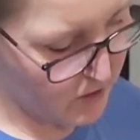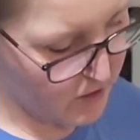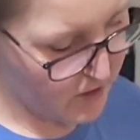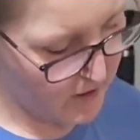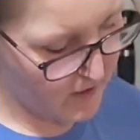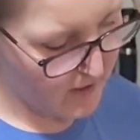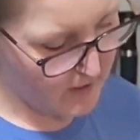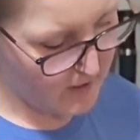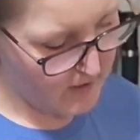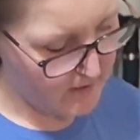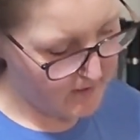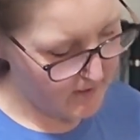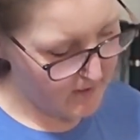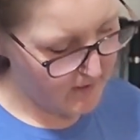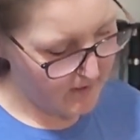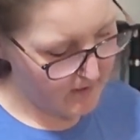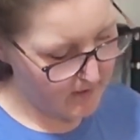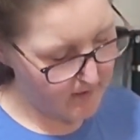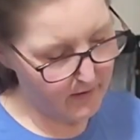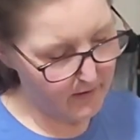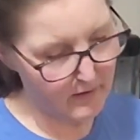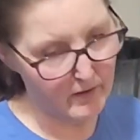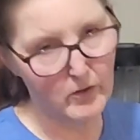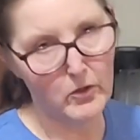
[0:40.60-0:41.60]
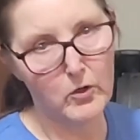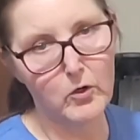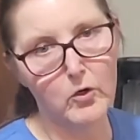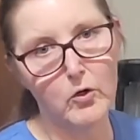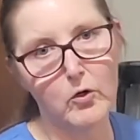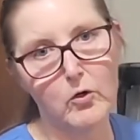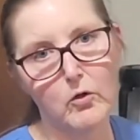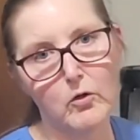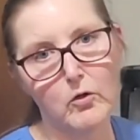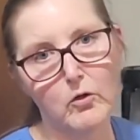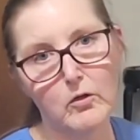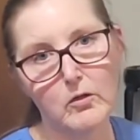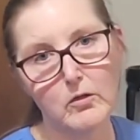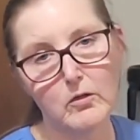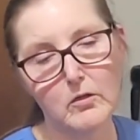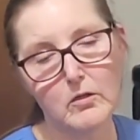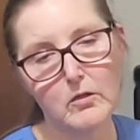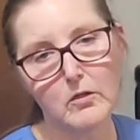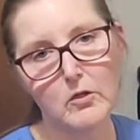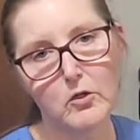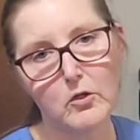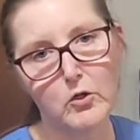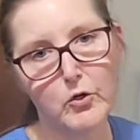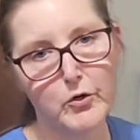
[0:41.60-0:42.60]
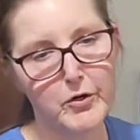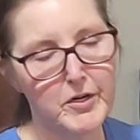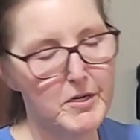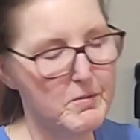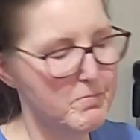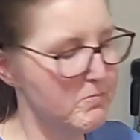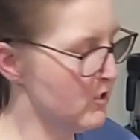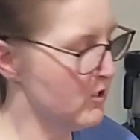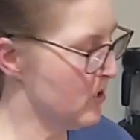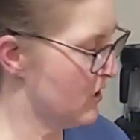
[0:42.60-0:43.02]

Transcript: cheese and a little cream